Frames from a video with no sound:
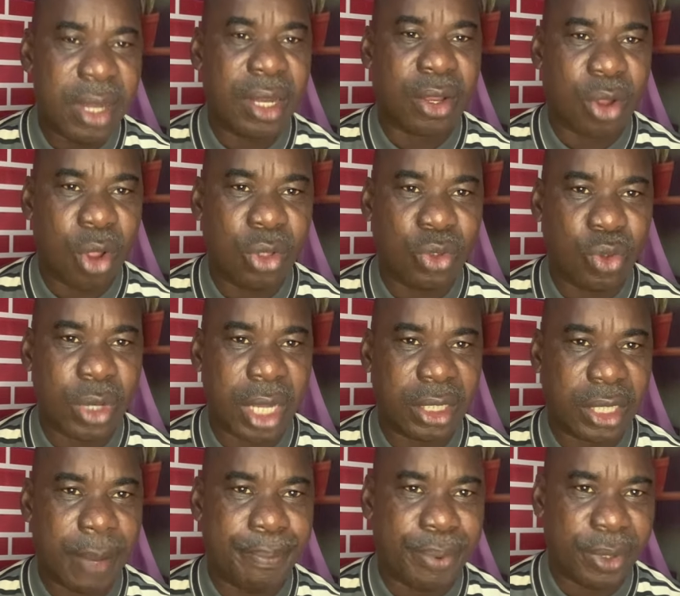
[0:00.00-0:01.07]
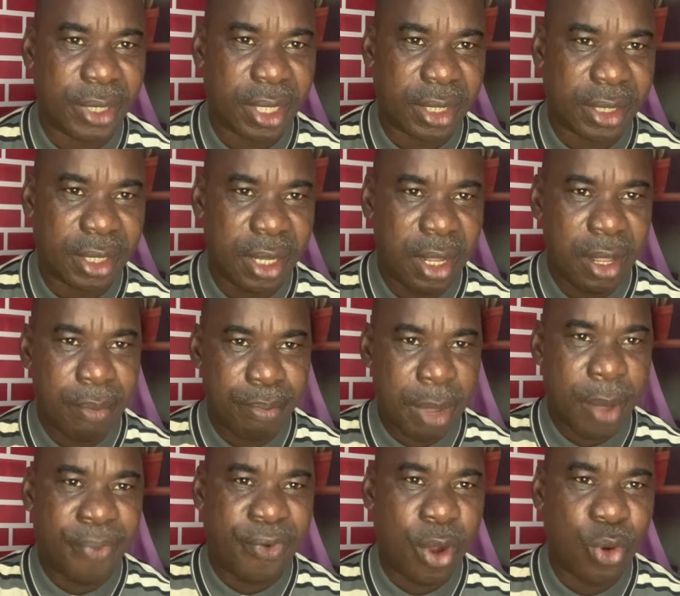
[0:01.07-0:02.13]
it comes to Nigerian projects. But
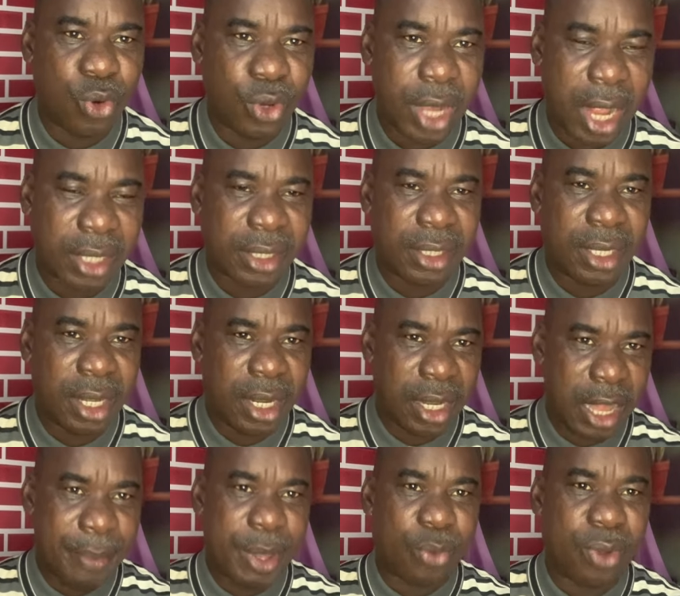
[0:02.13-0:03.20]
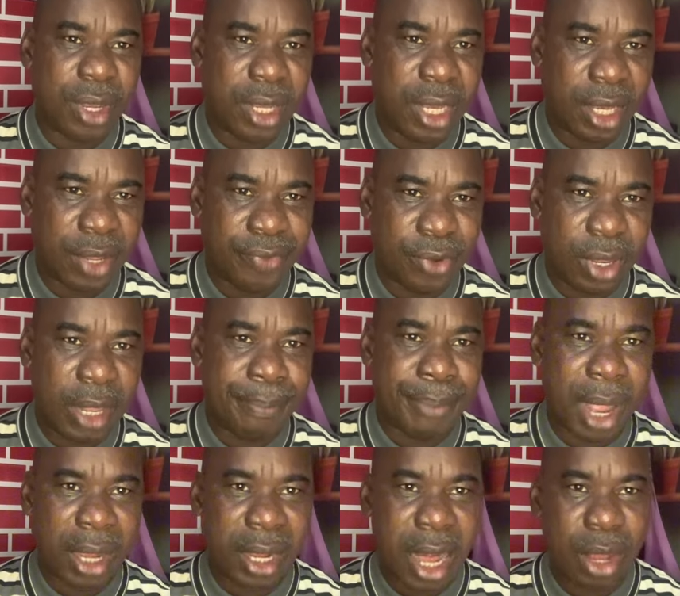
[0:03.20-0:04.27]
before we do that, let me quickly give you a
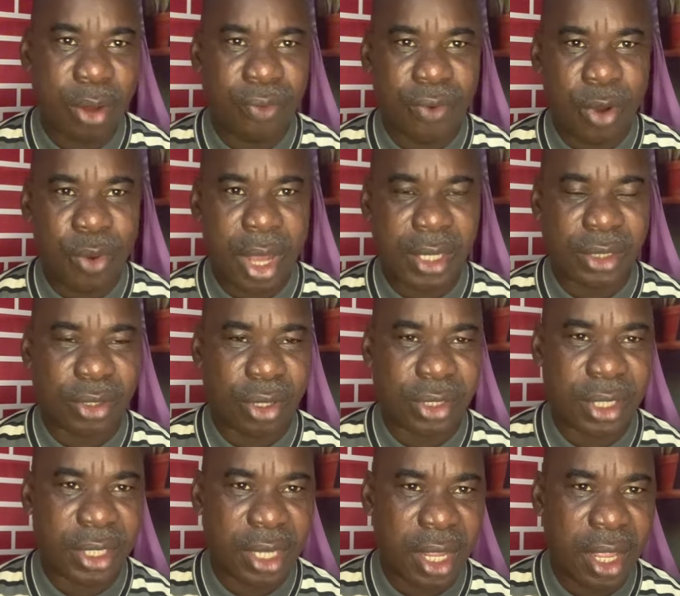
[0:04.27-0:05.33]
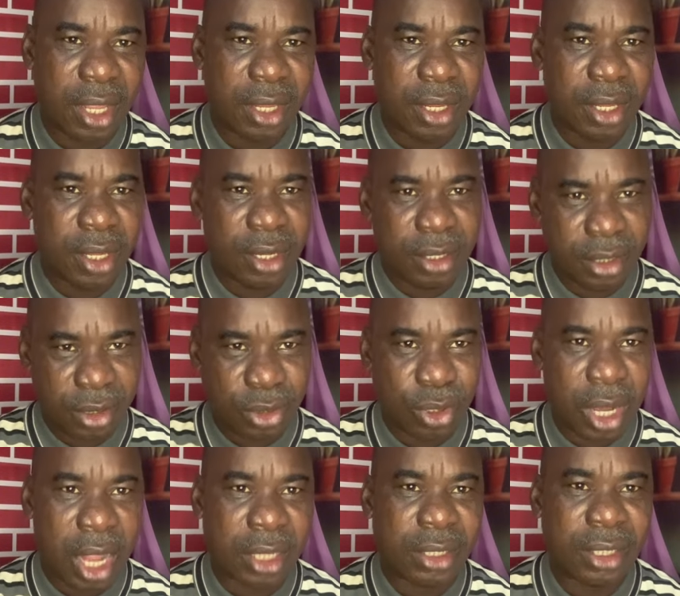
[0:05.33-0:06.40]
background of what we are discussing here so
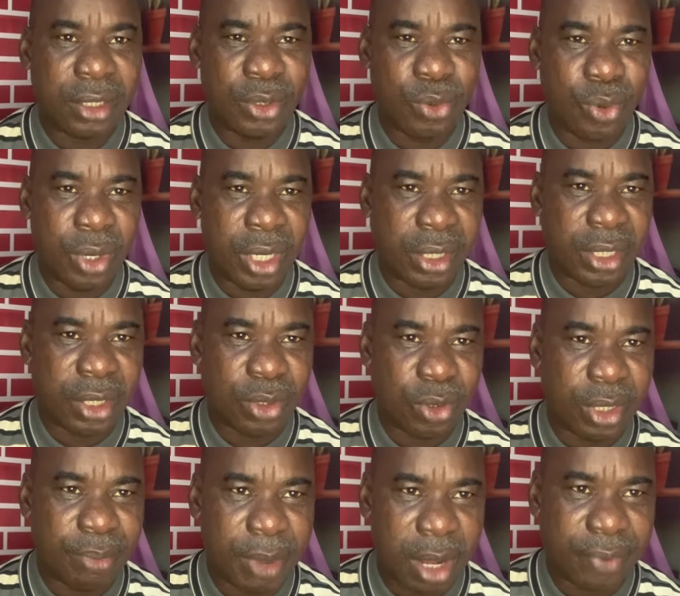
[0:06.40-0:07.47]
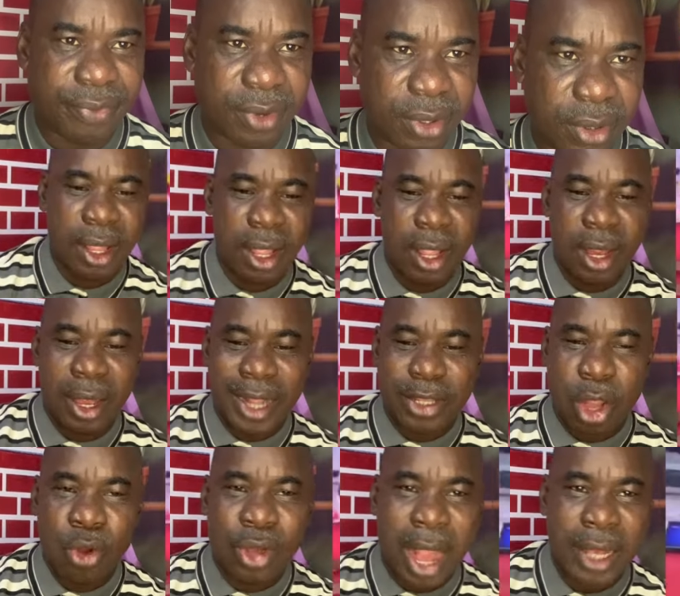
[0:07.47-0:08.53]
that you will listen to the man of God. Let
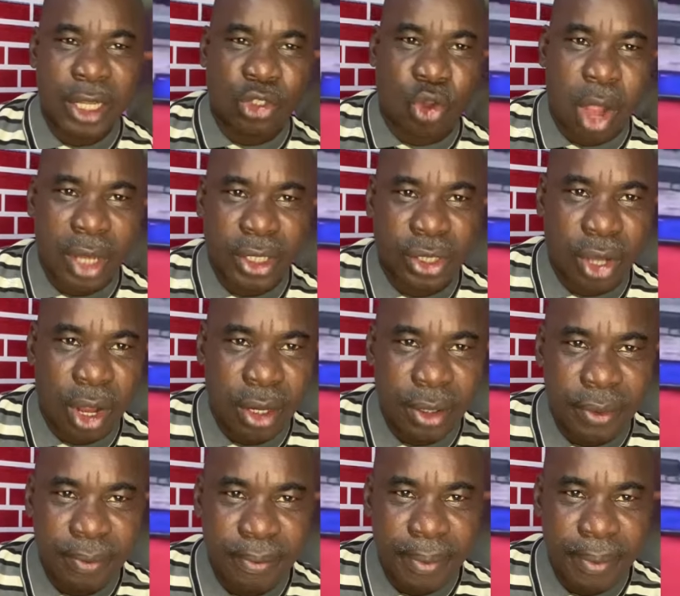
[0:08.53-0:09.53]
us look at this coalition